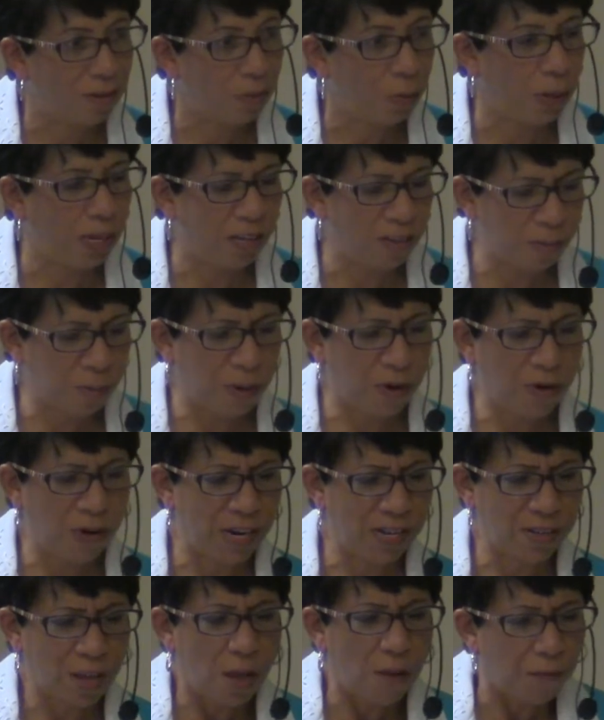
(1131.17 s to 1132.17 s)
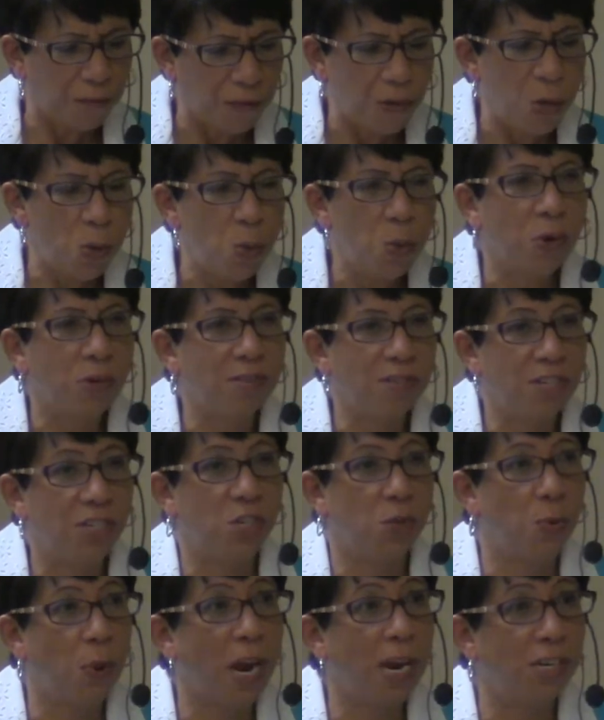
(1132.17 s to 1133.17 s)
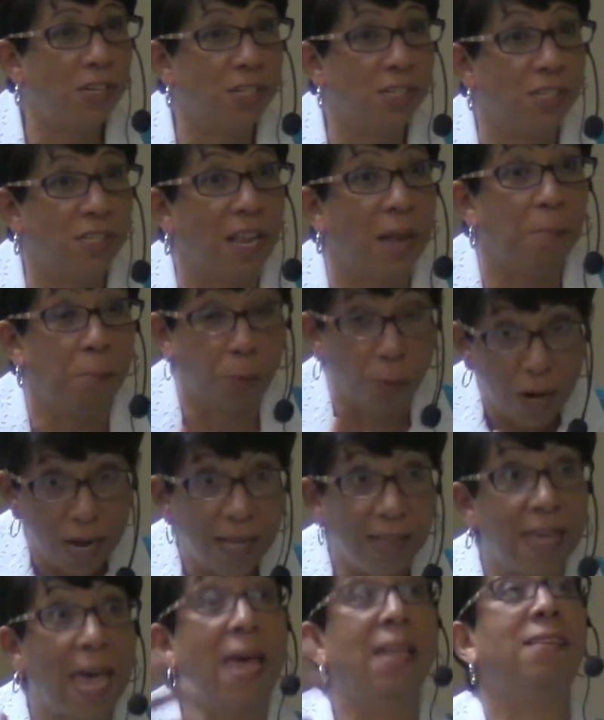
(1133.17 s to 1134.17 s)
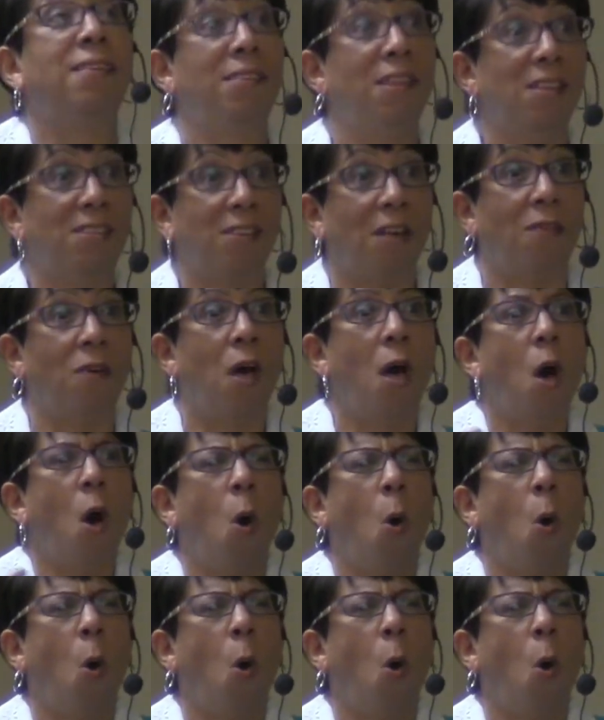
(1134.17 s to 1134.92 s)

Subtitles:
We experience fewer situations that bring that sense of